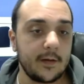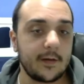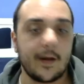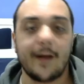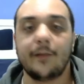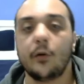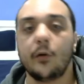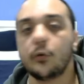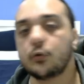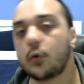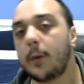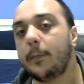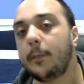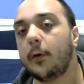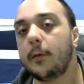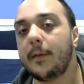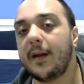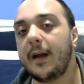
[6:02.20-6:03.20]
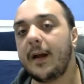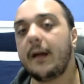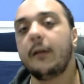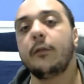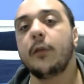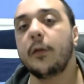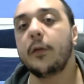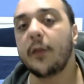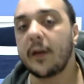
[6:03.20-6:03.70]
I told Tripolar Bear
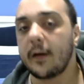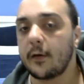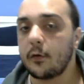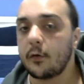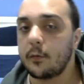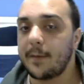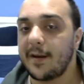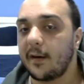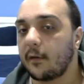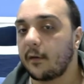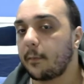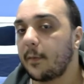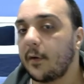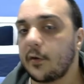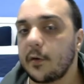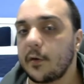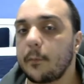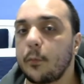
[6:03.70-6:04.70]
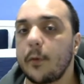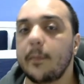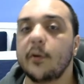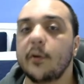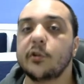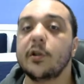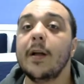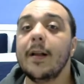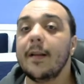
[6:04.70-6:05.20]
everything I knew about expedition pretty
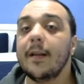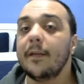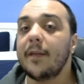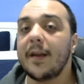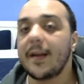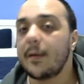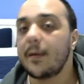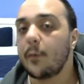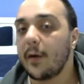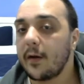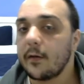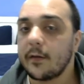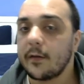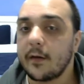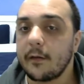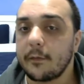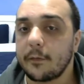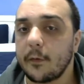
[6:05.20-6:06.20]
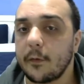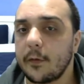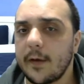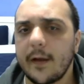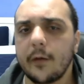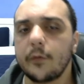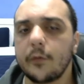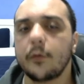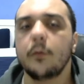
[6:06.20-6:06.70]
much, then he went and did it for a day
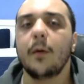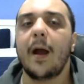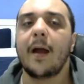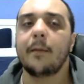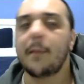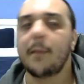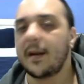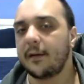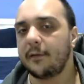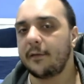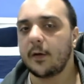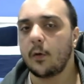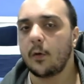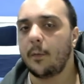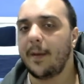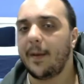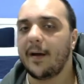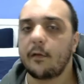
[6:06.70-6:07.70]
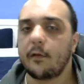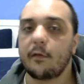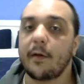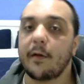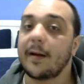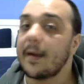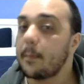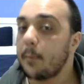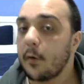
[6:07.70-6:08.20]
or two and made a video about it, so I
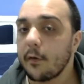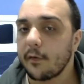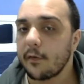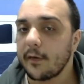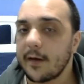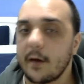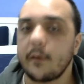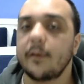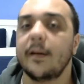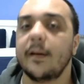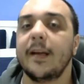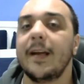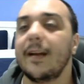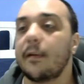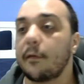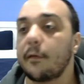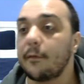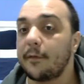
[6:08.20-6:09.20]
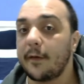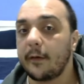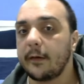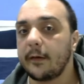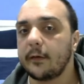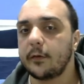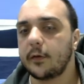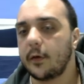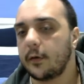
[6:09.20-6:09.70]
can personally guarantee it's very
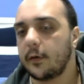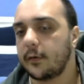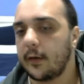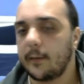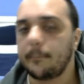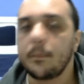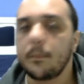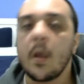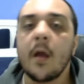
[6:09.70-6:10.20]
good content.